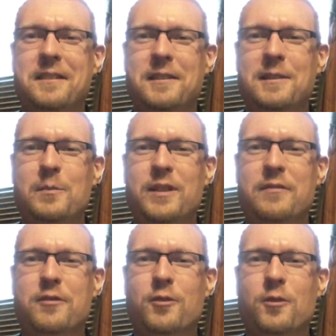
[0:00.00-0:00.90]
a little bit
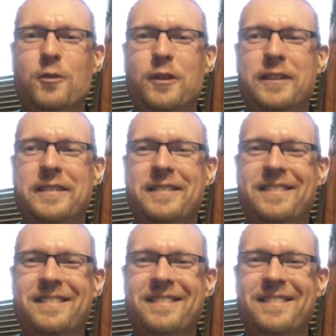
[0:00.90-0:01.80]
of trolling.
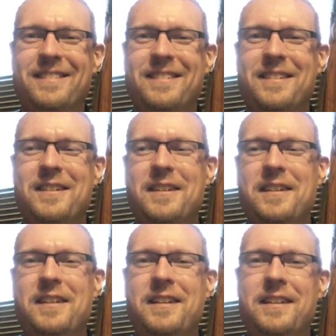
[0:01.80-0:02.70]

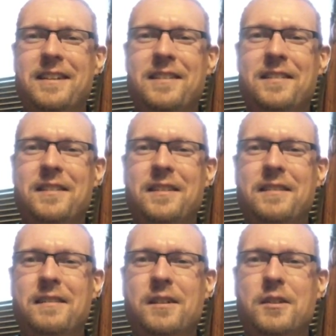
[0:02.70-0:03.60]
It's
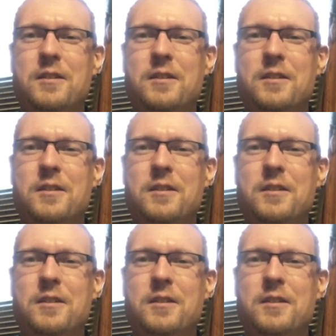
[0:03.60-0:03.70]
a good